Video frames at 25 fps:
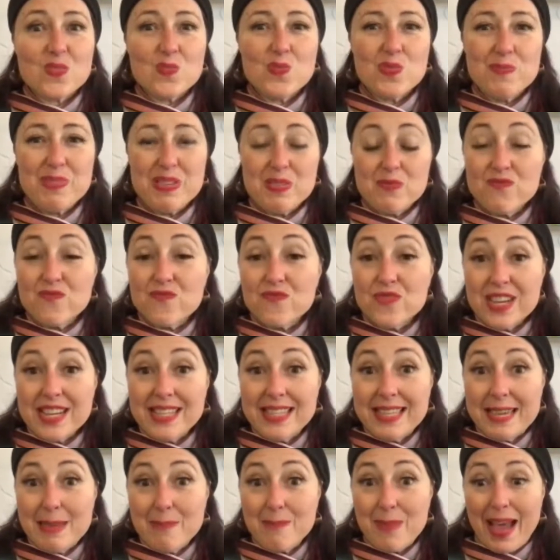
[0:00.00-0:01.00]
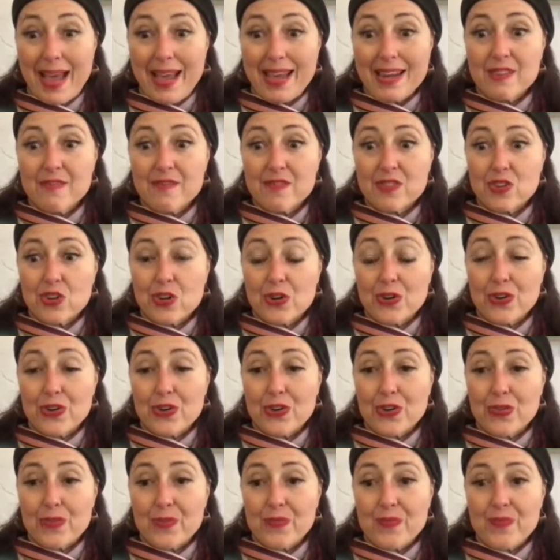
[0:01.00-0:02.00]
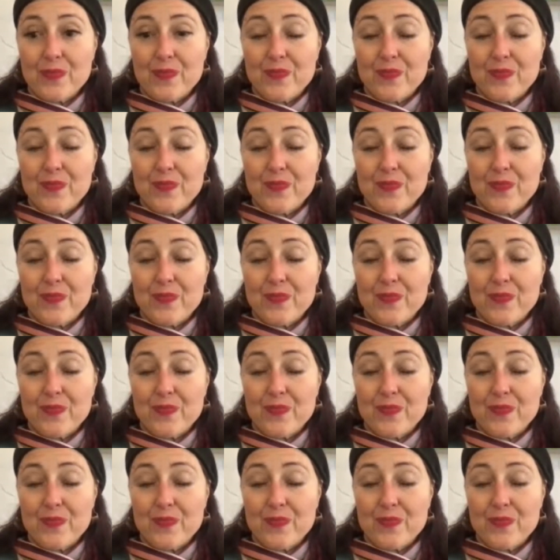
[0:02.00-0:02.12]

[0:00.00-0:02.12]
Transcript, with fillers: would be really bad for her.